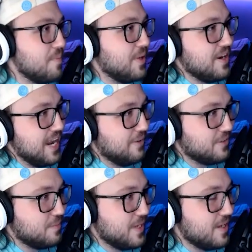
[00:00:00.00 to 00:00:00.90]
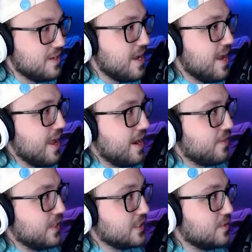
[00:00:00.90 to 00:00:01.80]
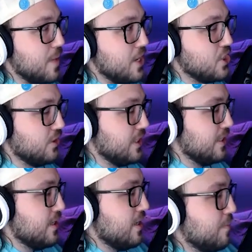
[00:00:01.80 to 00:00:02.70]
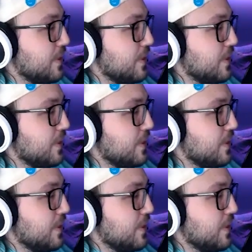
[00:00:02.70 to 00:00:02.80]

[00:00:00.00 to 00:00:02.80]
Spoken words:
announcement, and I think especially because